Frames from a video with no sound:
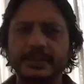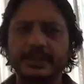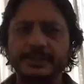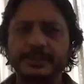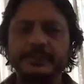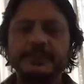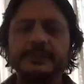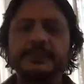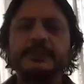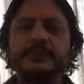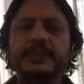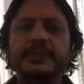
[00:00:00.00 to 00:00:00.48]

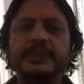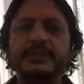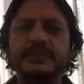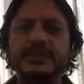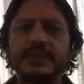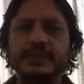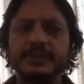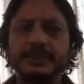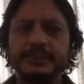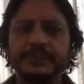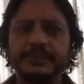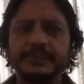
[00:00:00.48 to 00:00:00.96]
That's
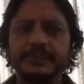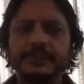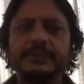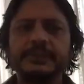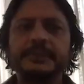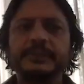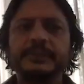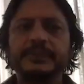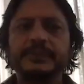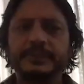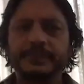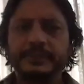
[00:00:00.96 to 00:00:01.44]

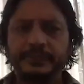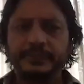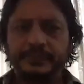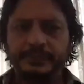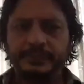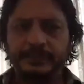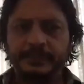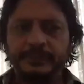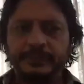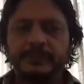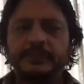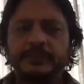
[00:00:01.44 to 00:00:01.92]
right. Uh,
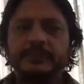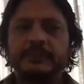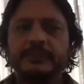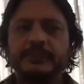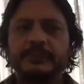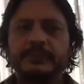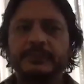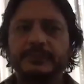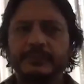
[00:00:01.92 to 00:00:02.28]
so the fact